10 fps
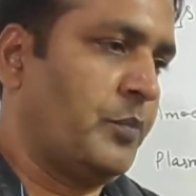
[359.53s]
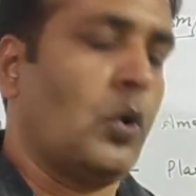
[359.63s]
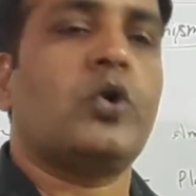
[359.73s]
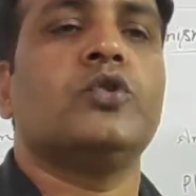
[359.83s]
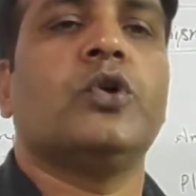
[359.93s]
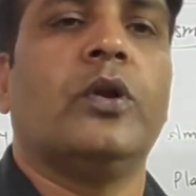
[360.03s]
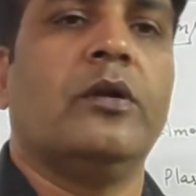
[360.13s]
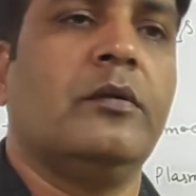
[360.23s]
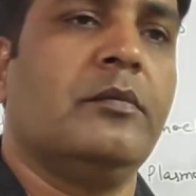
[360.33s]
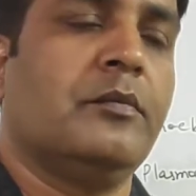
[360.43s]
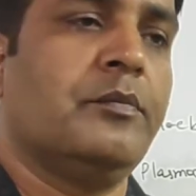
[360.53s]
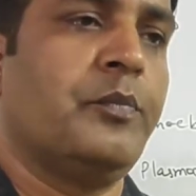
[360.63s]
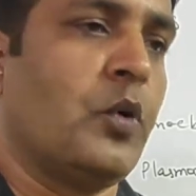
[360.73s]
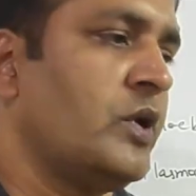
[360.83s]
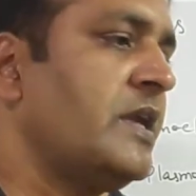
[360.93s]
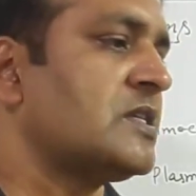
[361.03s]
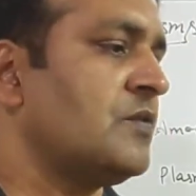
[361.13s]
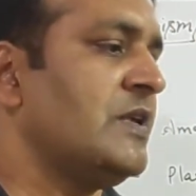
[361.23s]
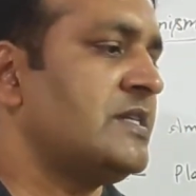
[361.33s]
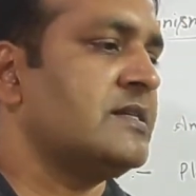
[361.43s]
protozoan
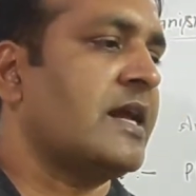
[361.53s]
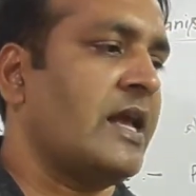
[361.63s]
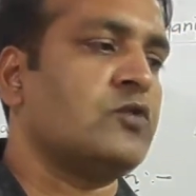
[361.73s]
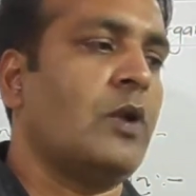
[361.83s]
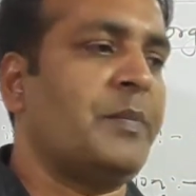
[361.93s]
protist, which is a casual